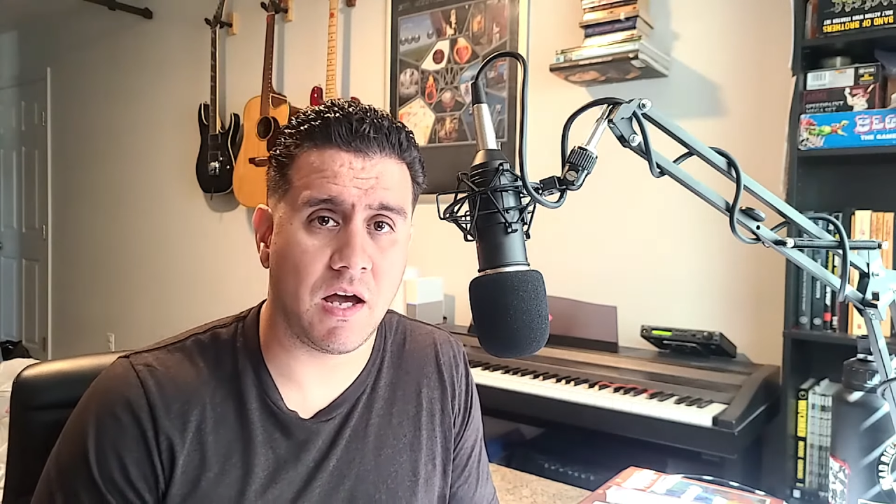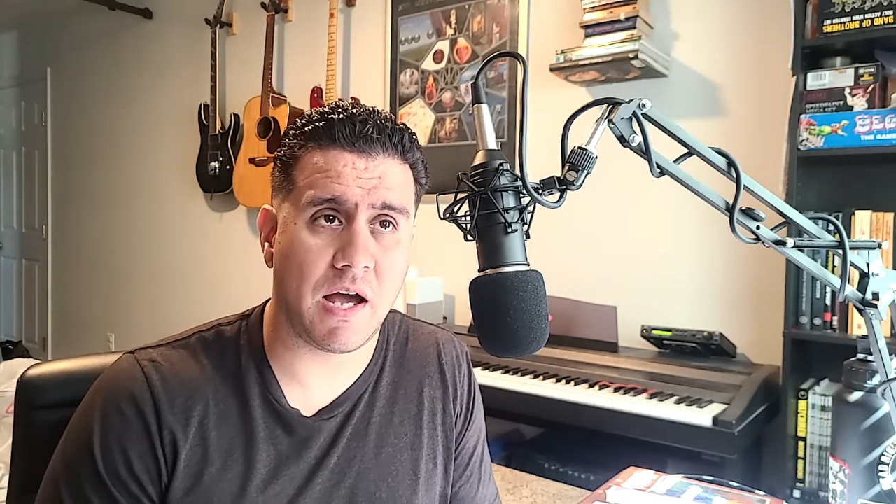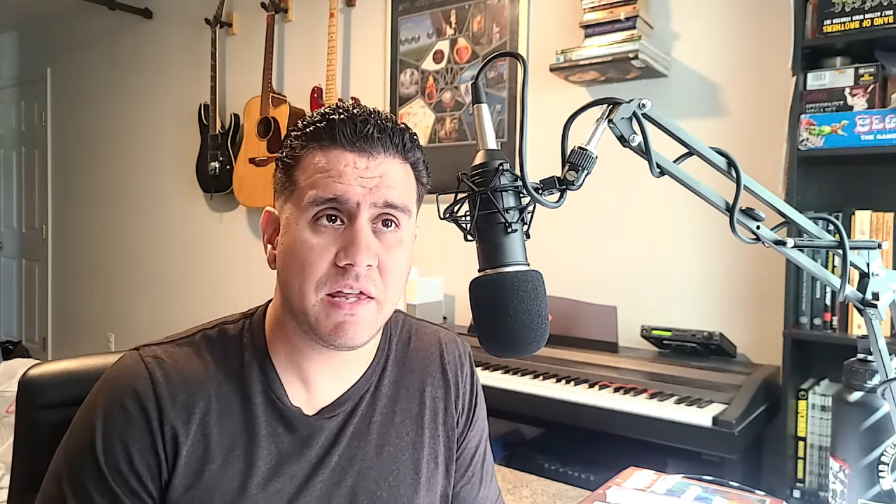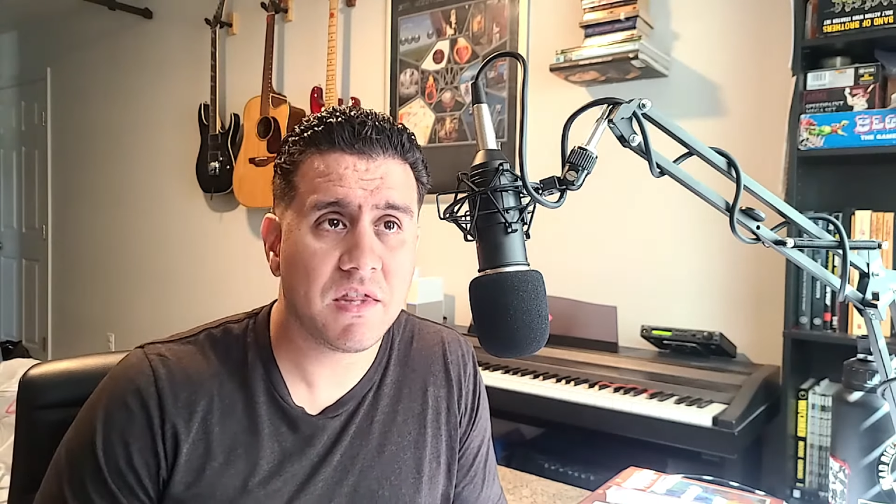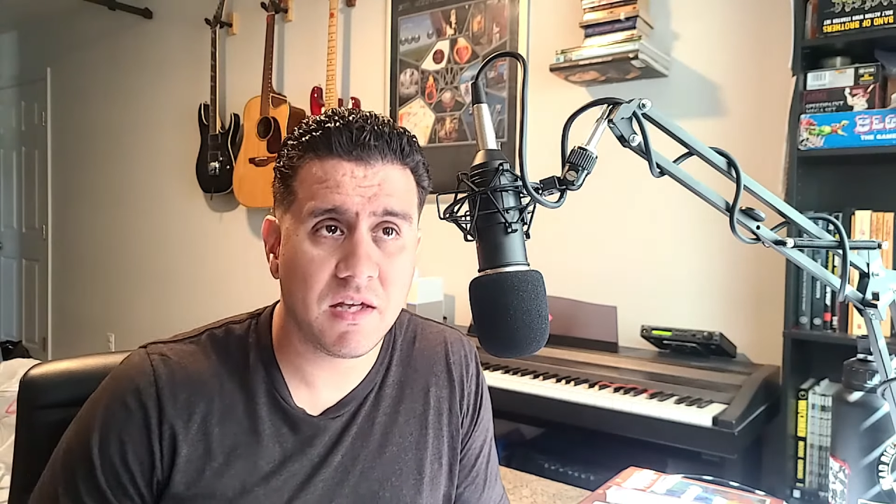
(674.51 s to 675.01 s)

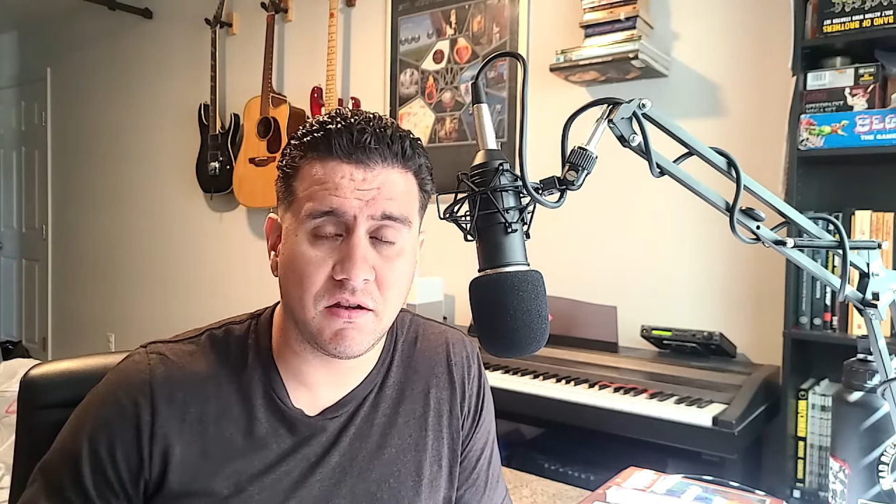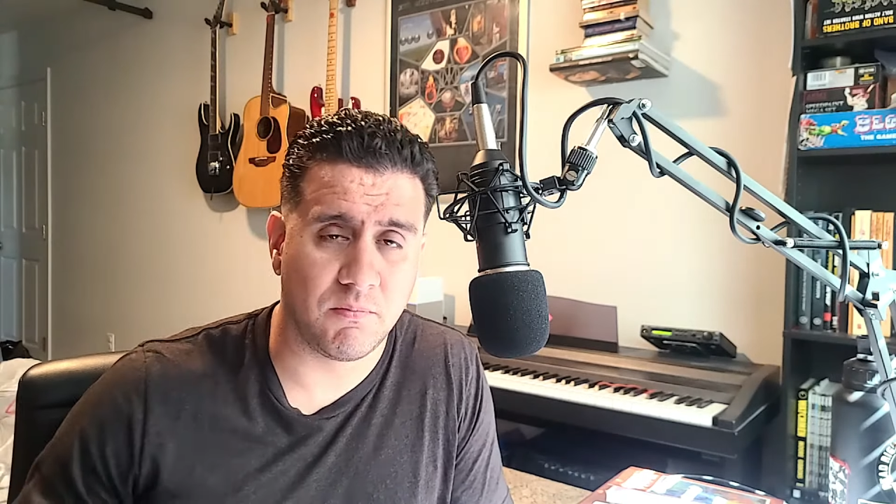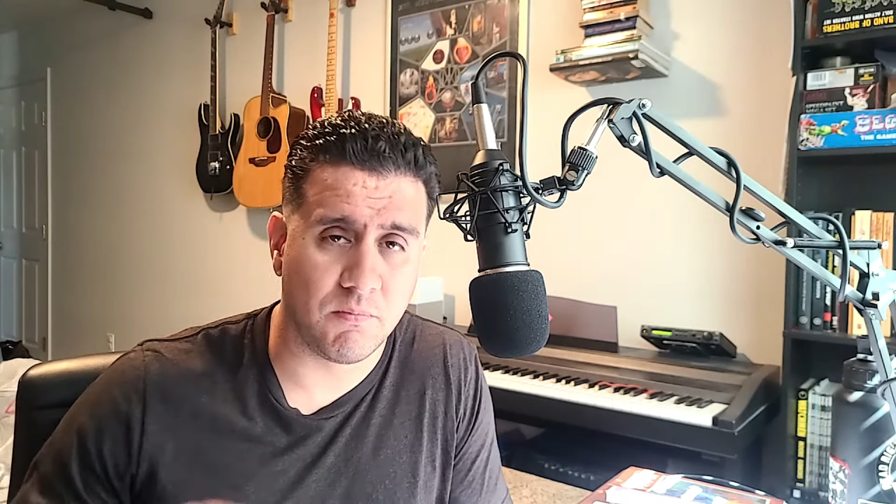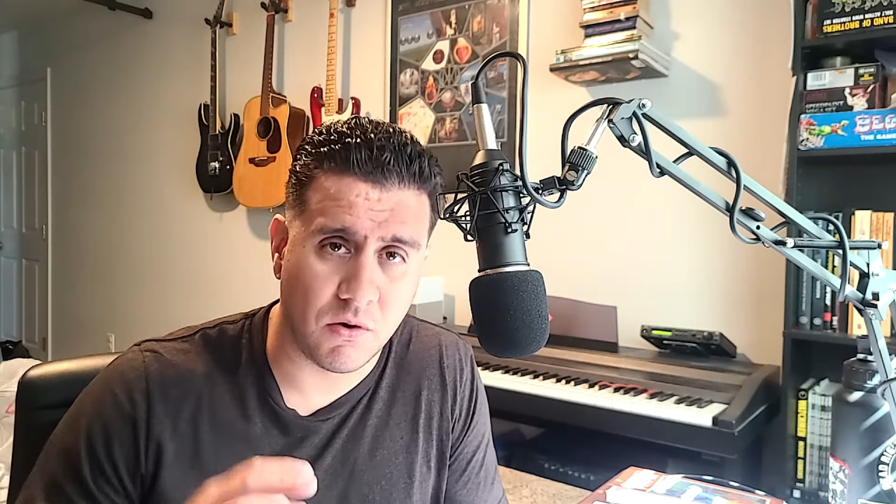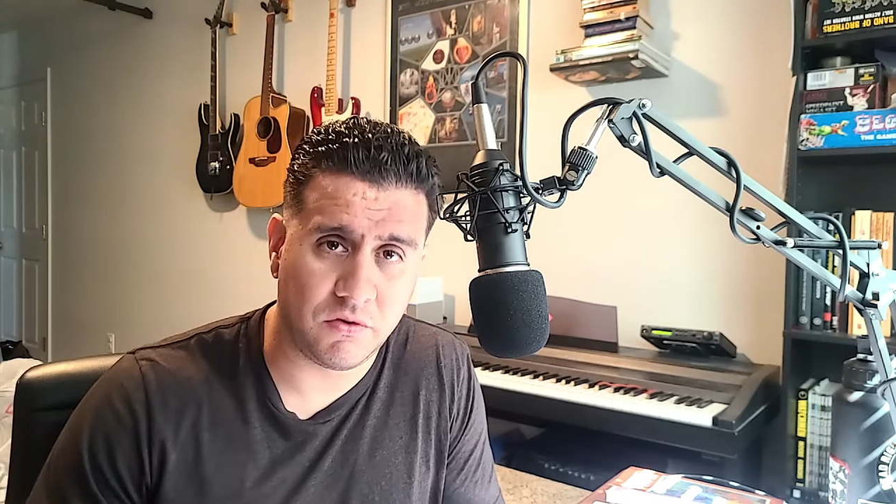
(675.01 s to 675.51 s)
I think
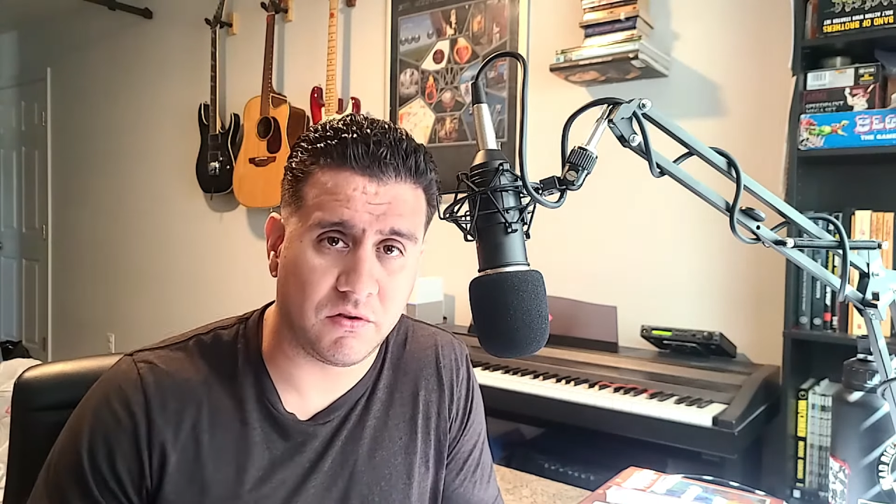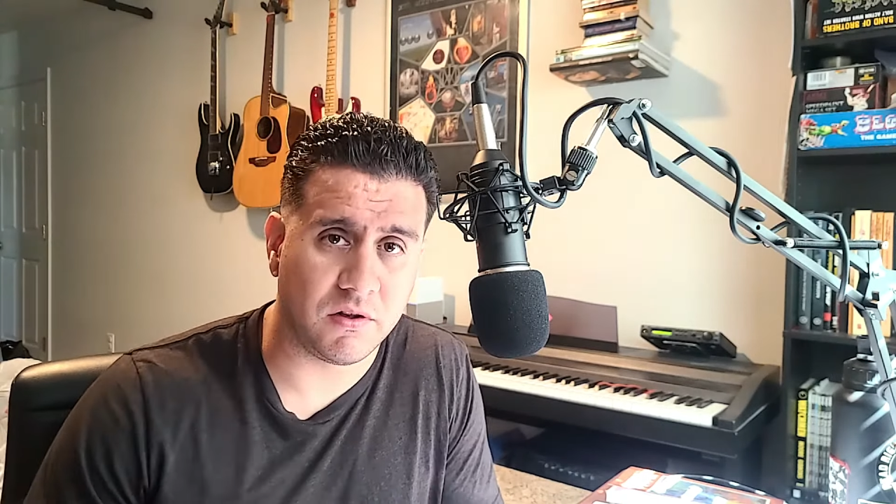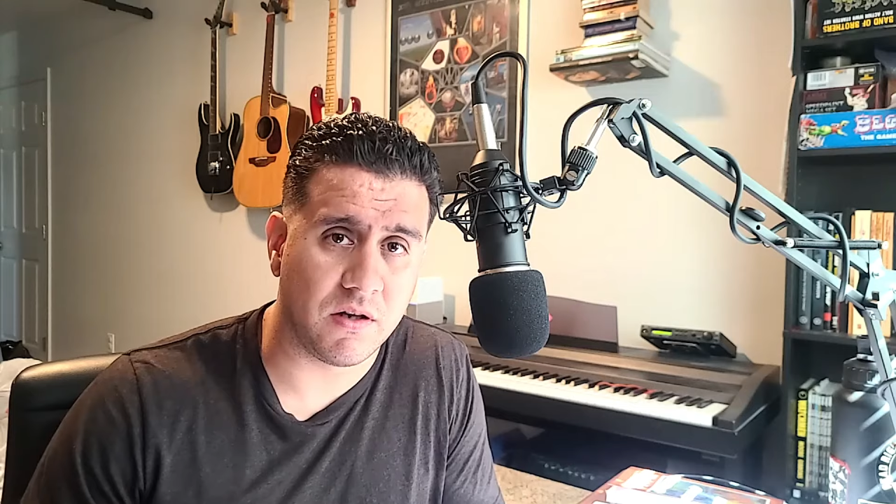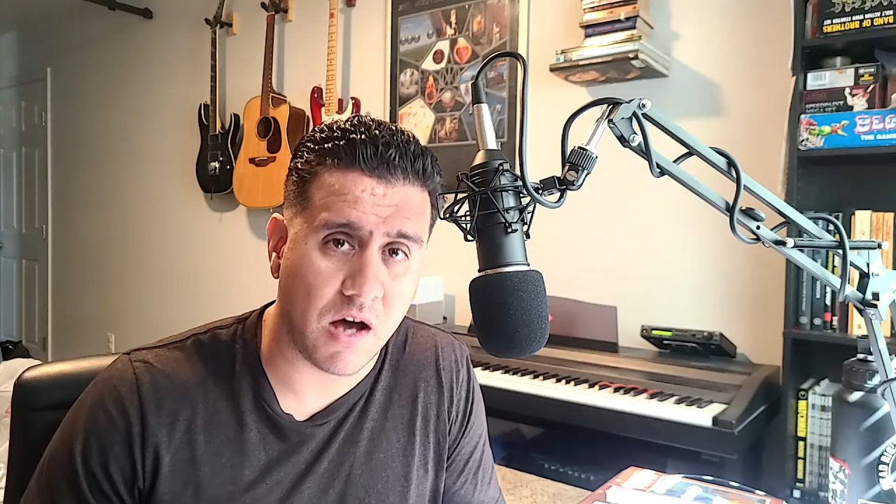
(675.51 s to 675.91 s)
is mostly